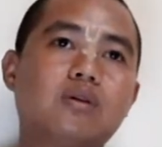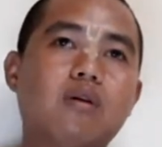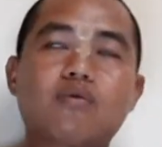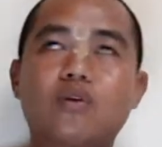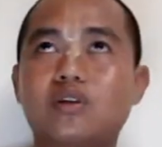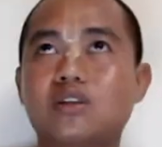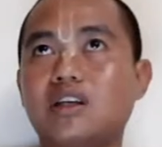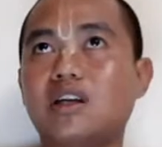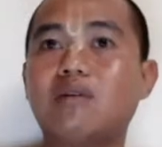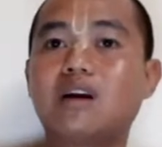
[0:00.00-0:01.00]
of course,
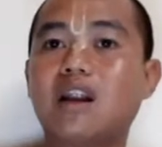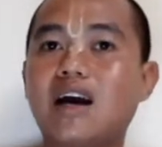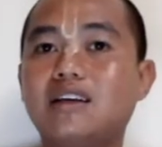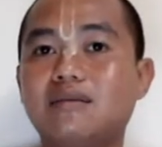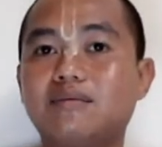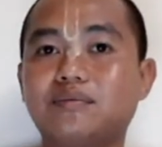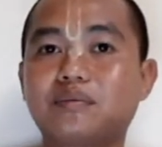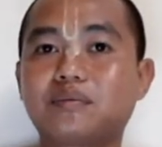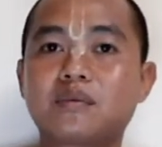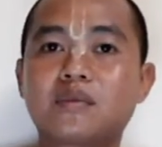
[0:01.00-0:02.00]
in our line,
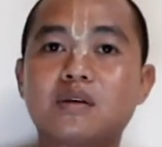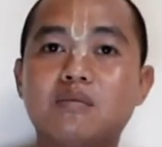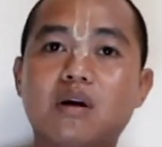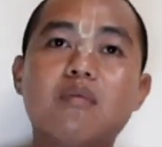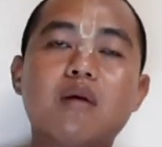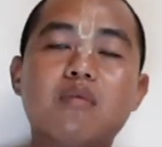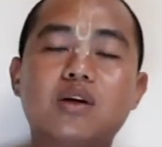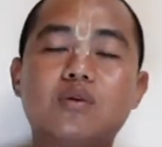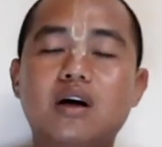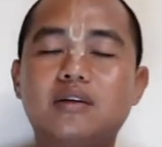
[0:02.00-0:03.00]
Brahma
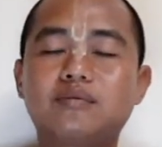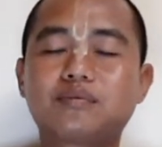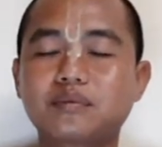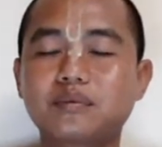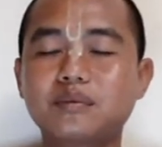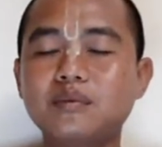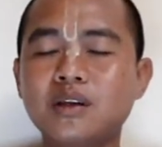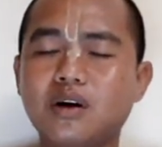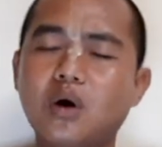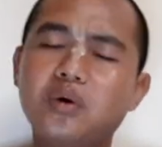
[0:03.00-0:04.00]
Madhva
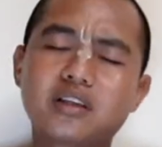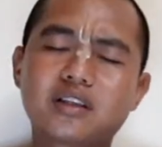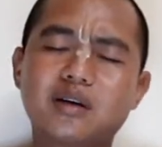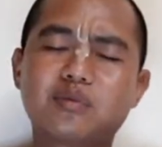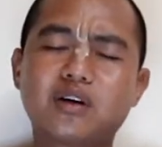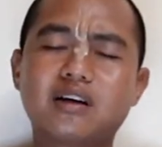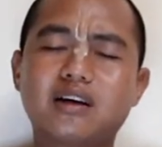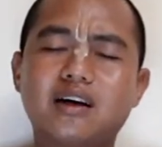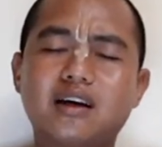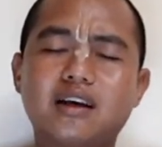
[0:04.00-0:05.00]
Gaudiya
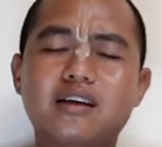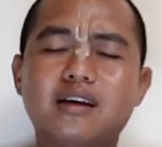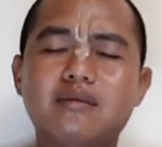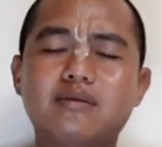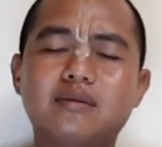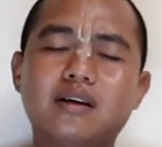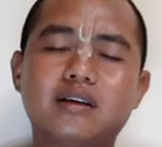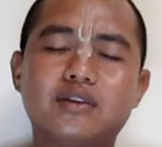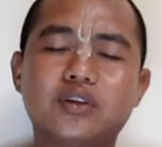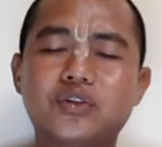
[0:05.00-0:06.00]
Sampradaya, he gave
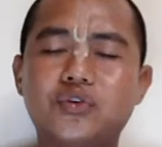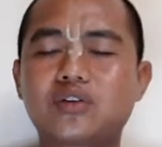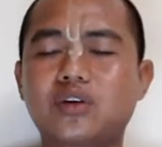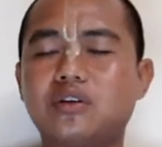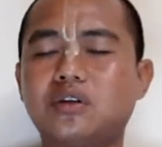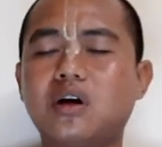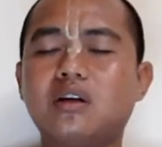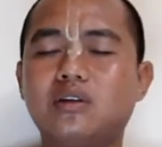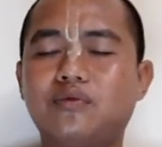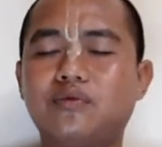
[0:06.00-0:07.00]
the transcendental
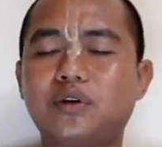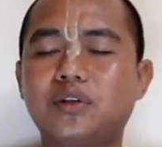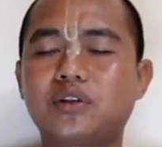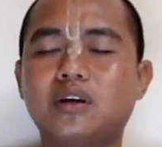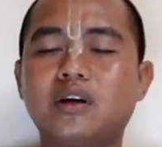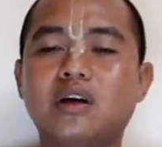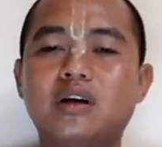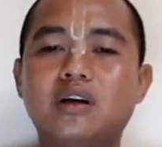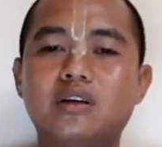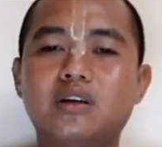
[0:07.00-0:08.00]
knowledge first
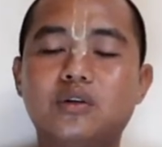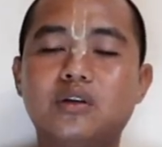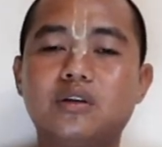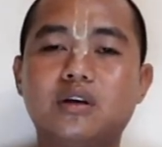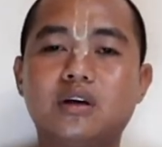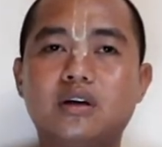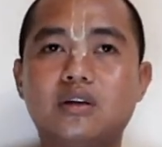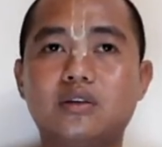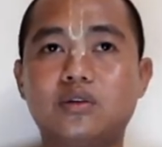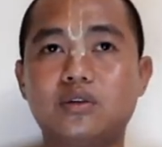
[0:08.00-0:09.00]
to
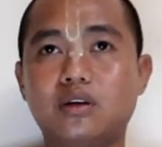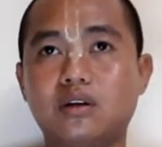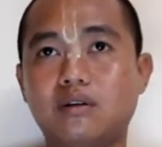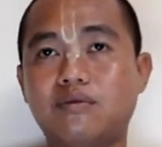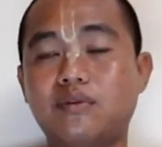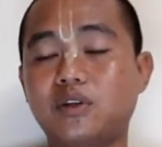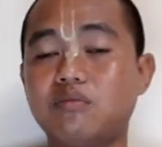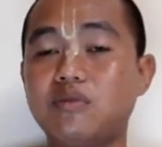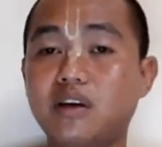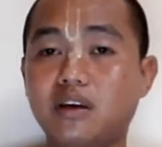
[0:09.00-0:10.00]
the
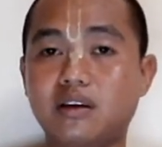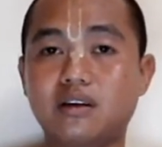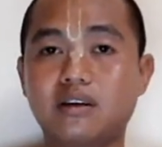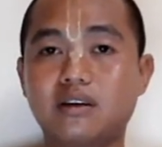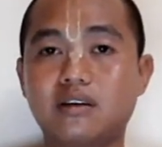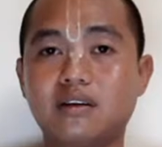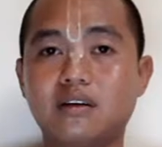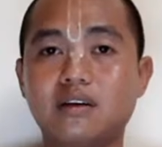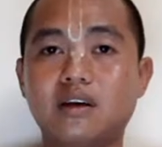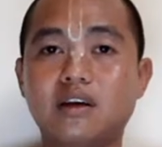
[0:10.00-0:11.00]
first being
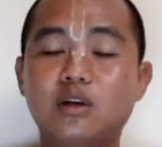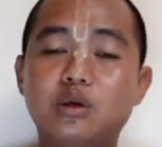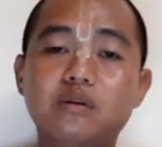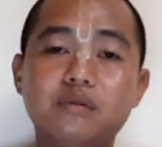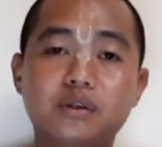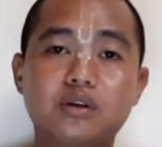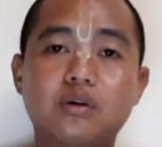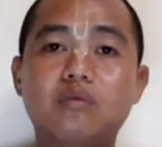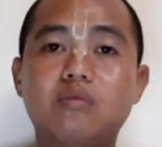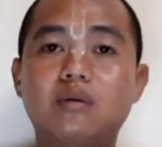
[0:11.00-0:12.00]
in the universe,
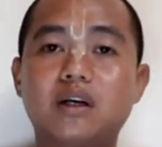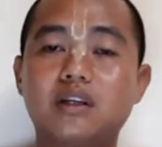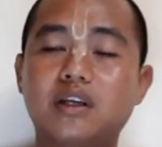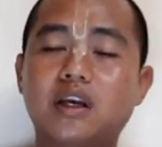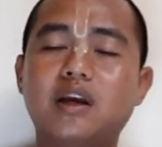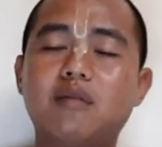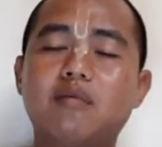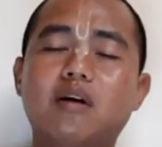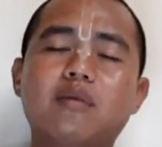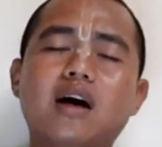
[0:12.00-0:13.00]
Lord Brahma, Tene
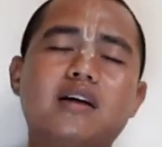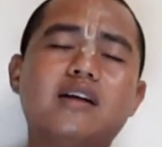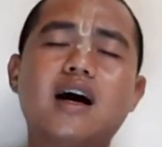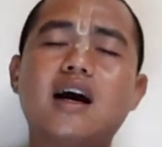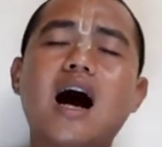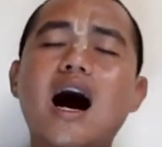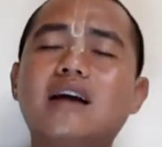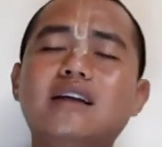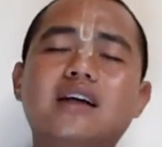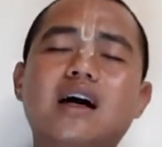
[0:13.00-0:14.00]
Brahma Hridaya
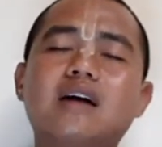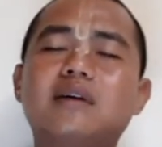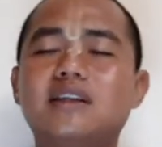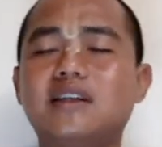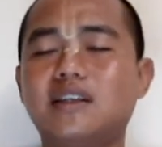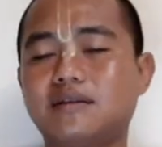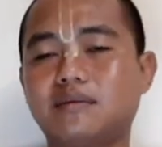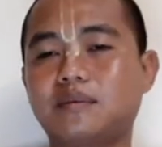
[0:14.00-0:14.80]
Adi Kavaye.